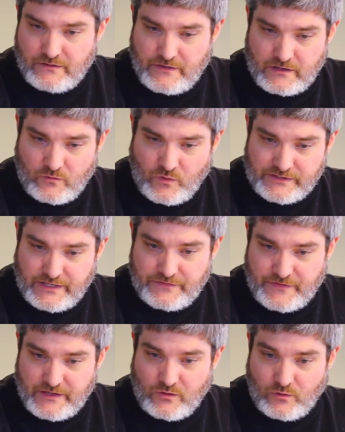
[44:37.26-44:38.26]
the one neat
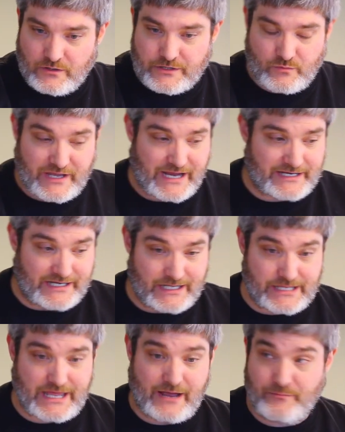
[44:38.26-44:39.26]
thing was we had an
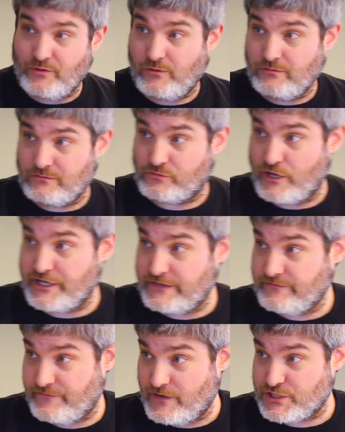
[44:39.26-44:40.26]
example
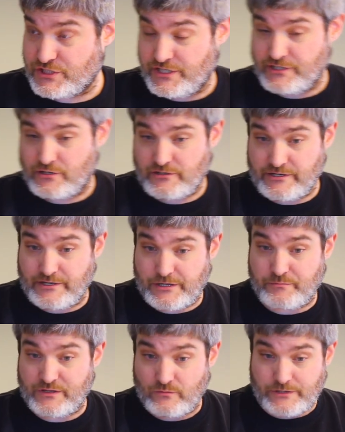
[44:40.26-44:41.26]
running functioning on our
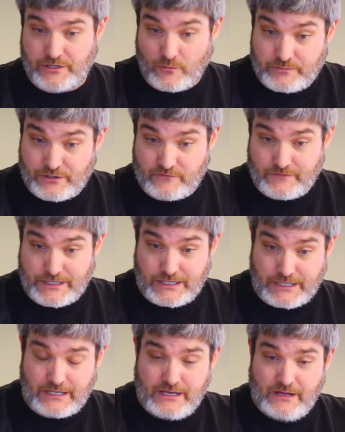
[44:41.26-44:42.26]
ESB with SOAP
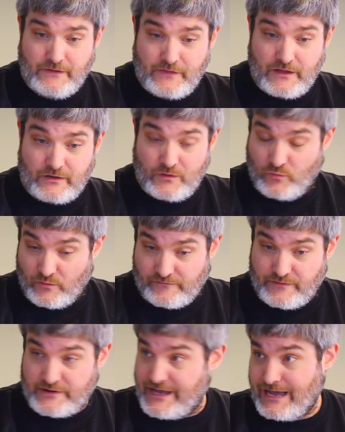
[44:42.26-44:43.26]
services that, and we were
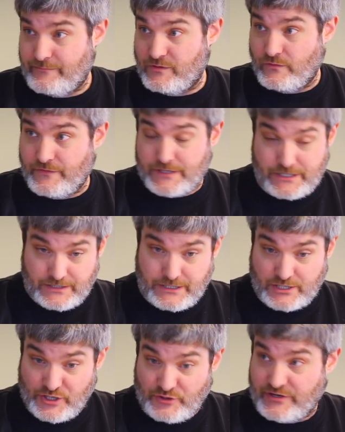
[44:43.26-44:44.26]
very happy with the
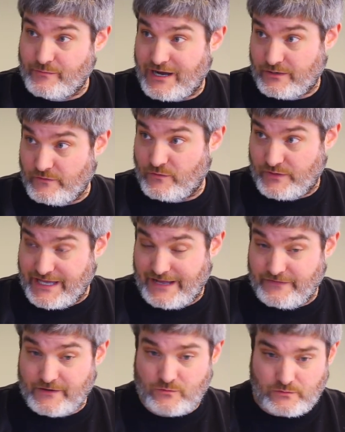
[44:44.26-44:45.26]
security model that we
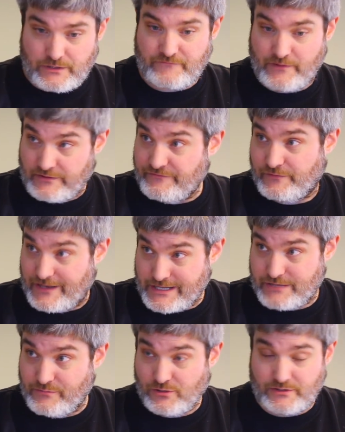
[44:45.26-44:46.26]
had there. It was very
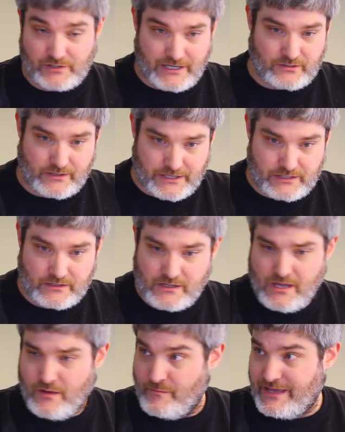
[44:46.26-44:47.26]
flexible. It allowed us to
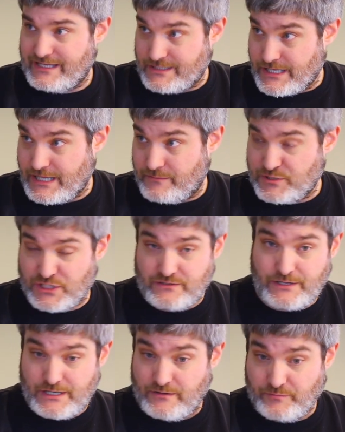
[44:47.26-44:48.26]
make
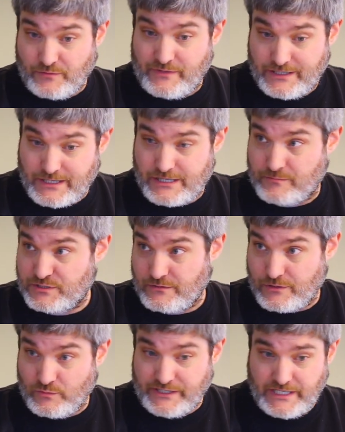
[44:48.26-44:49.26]
exceptions and implement
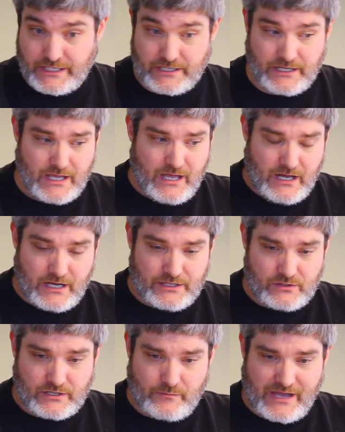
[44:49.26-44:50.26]
exceptions yeah. when needed. Uh,
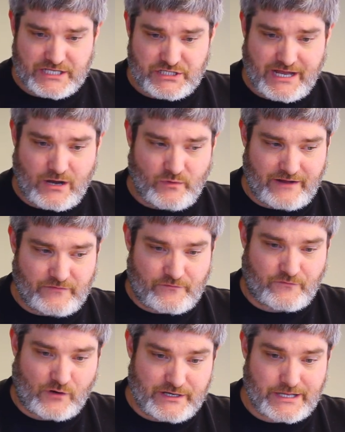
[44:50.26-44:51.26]
you can imagine how we have the
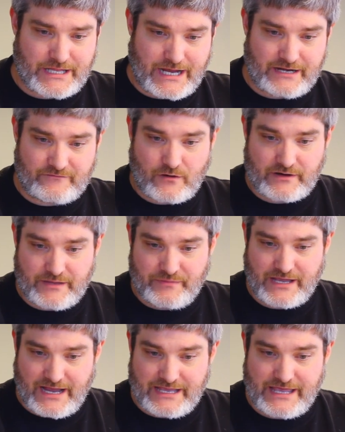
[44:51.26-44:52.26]
front side of our
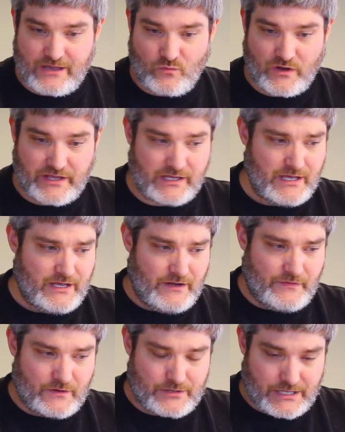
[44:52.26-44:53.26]
API gateway
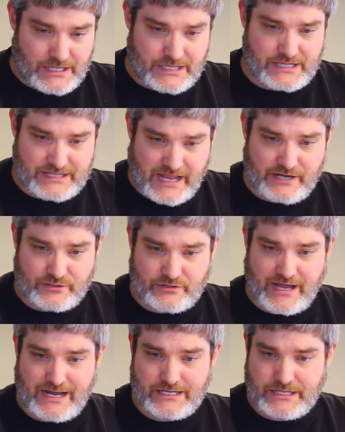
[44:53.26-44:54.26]
there's a
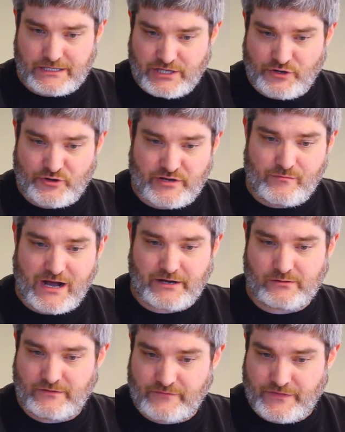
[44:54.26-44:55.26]
standardized security
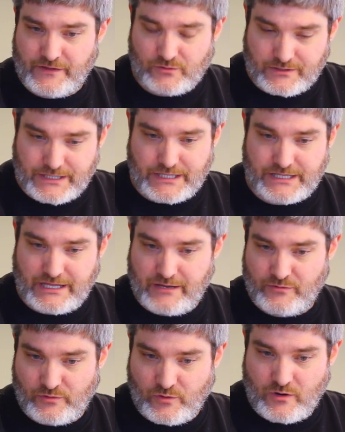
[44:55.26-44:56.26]
model. Everything looks the
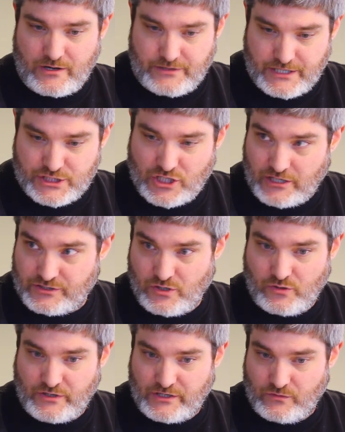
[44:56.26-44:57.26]
same. It requires a JWT
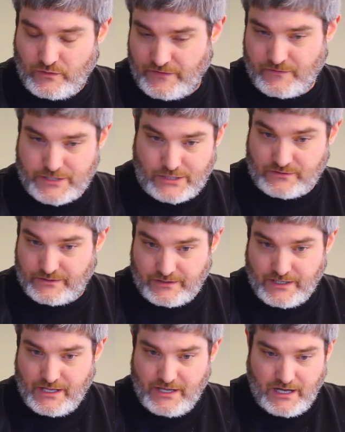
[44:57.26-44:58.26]
token with
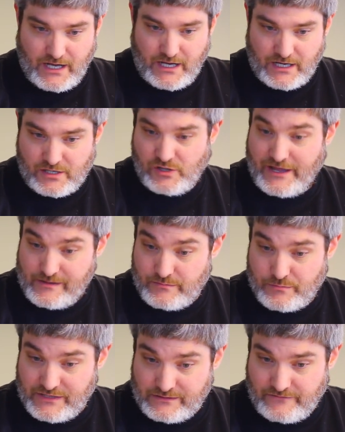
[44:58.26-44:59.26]
certain uh,
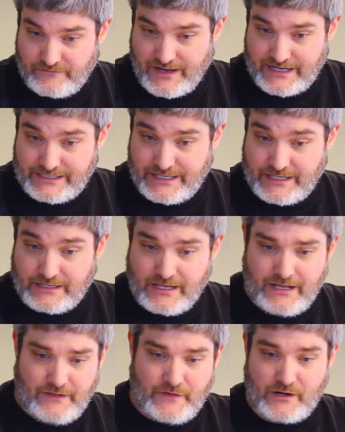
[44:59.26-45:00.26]
claims being defined in it.
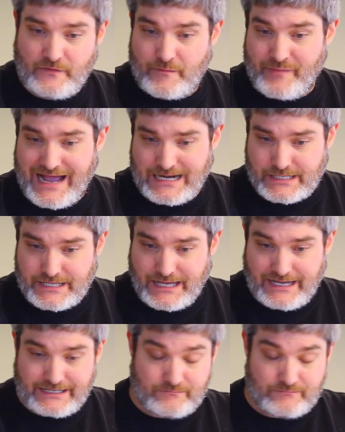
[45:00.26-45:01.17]
Then on the back side,